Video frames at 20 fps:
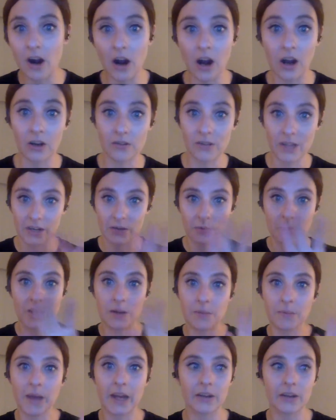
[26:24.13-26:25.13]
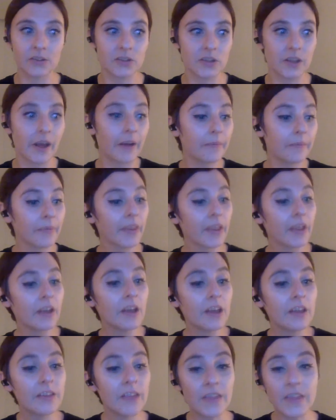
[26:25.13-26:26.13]
they are, like we can manage that.
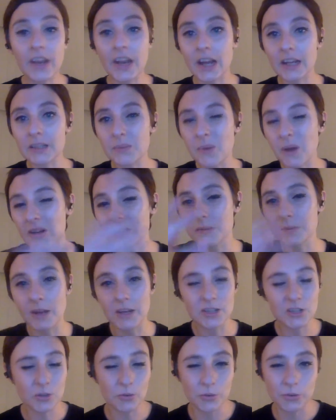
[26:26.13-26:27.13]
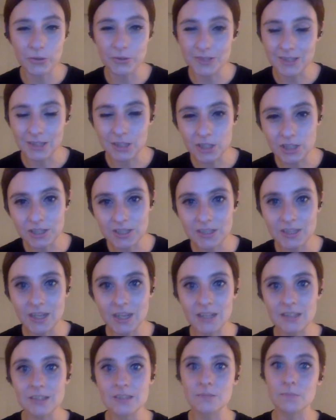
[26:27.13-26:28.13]
Then the next part is managing all those
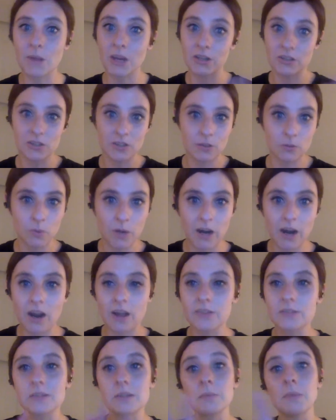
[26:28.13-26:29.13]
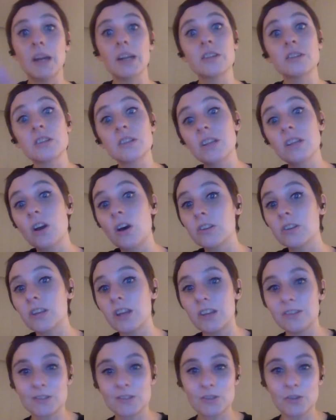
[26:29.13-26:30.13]
logistics, managing the warehousing, managing the
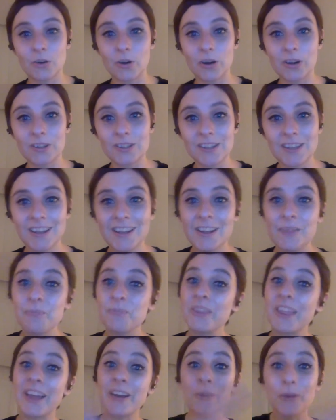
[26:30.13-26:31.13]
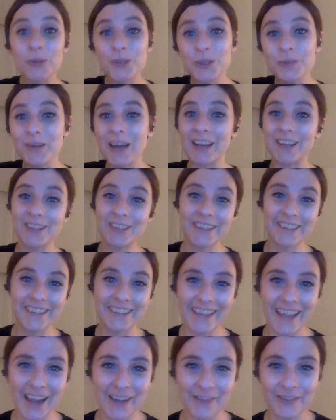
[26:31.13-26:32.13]
online stores, then also managing
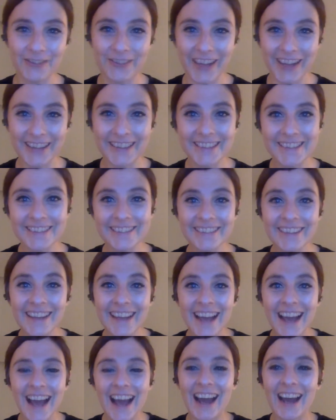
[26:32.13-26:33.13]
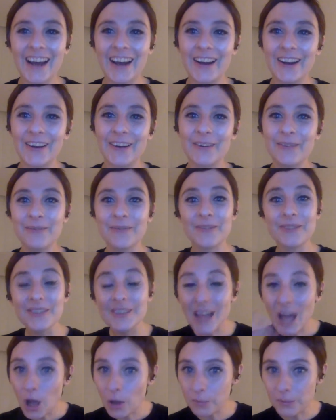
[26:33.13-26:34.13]
the live events.
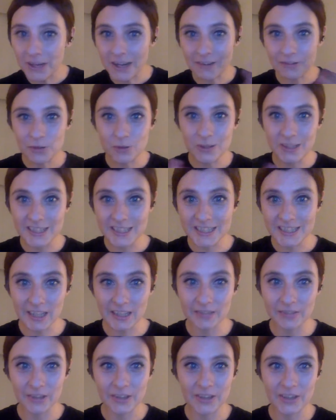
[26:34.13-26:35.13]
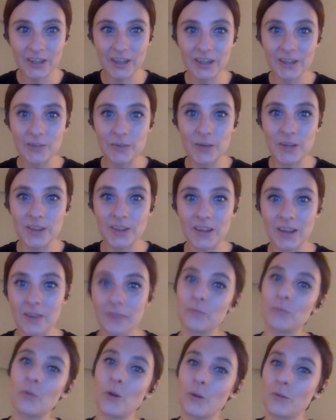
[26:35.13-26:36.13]
Helping everyone sell everything with
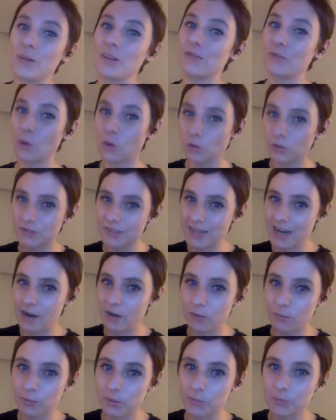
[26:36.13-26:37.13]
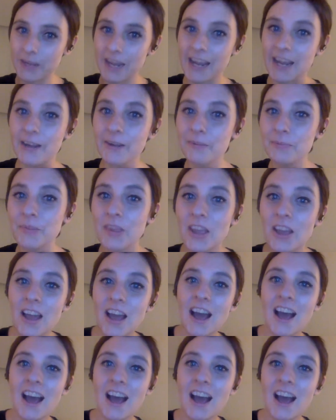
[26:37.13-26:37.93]
what we've called Terrible Pay,